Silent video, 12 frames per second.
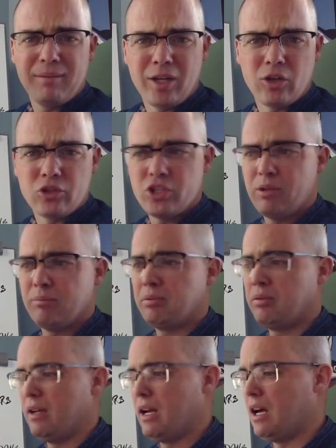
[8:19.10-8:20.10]
MailChimp,
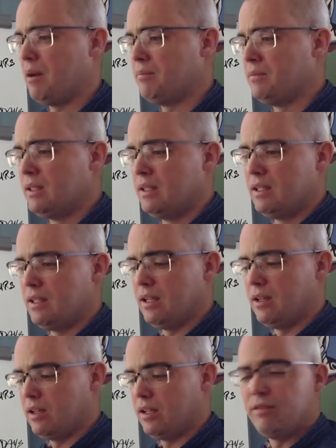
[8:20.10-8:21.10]

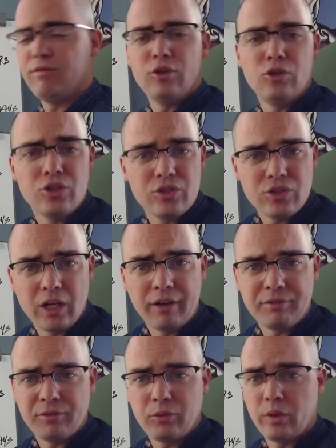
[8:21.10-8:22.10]

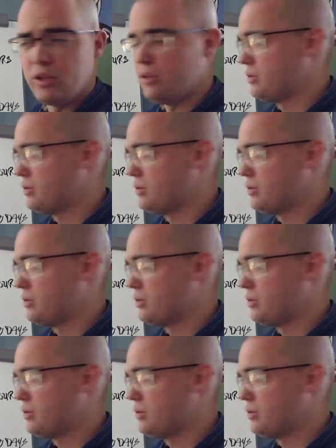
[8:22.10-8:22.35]
Infusionsoft if you want to use